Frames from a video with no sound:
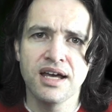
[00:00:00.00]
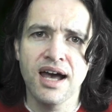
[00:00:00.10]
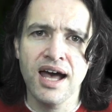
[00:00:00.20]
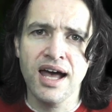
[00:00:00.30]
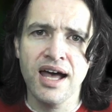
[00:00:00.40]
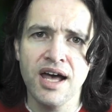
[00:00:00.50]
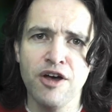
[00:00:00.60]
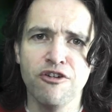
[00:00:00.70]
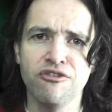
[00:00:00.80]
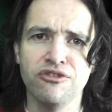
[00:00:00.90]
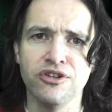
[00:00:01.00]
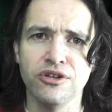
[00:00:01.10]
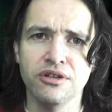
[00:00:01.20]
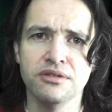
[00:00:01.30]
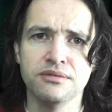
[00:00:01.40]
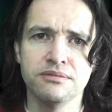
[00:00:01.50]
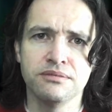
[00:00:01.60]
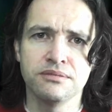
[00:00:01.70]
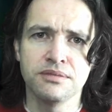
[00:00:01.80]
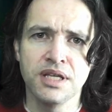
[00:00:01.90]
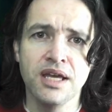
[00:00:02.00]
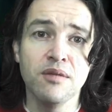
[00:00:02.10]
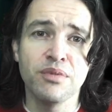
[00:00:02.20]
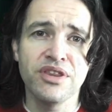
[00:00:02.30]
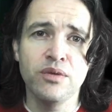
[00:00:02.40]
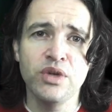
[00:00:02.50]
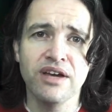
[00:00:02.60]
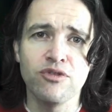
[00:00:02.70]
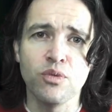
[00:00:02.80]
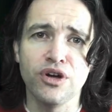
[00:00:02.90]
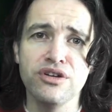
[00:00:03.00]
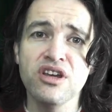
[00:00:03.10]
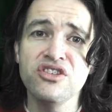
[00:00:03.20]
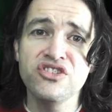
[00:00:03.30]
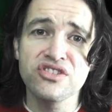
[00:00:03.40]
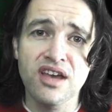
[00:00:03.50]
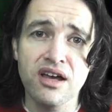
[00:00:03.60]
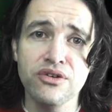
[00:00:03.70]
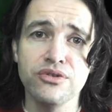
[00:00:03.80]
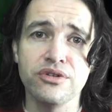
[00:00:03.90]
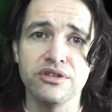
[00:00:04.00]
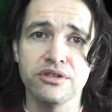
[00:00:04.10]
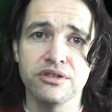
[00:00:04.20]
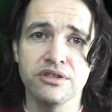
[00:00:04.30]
A-v. But then we have the word saurig,